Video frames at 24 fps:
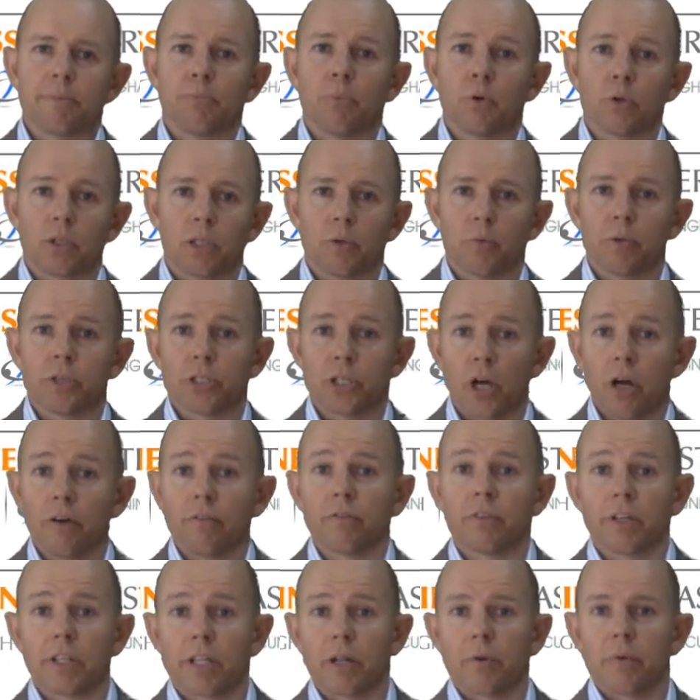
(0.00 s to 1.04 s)
the booklet, which
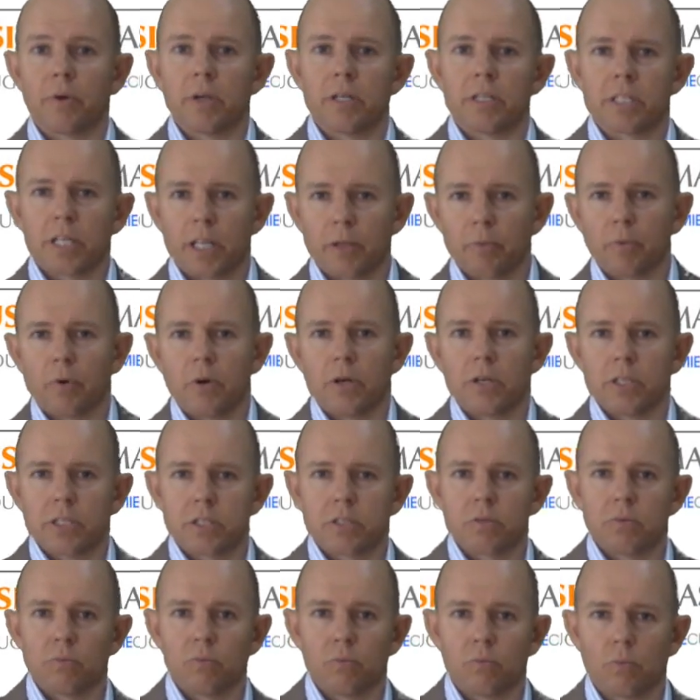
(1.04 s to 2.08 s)
hopefully there is,
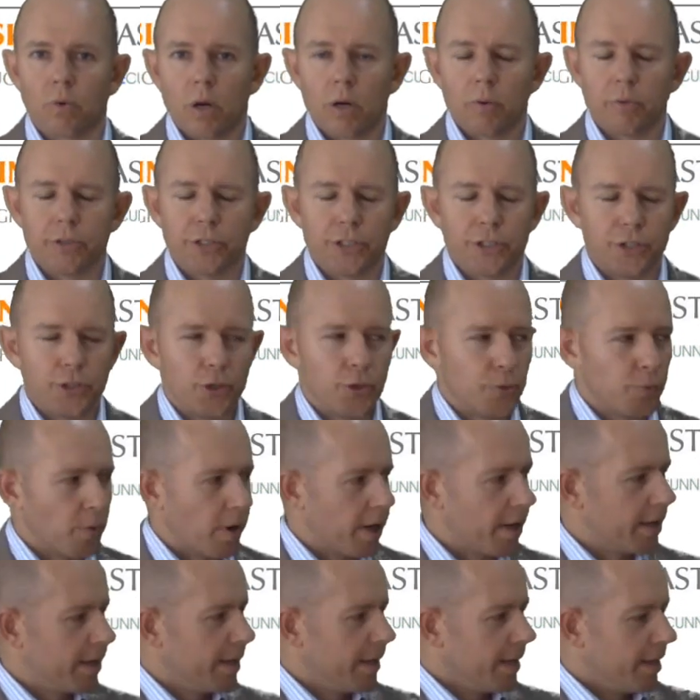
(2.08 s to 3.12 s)
otherwise why would you do
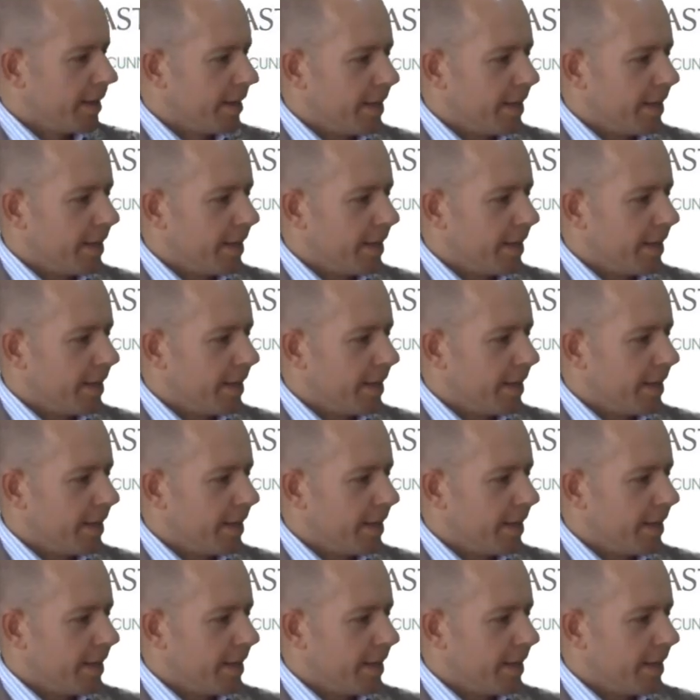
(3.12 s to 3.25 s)
one?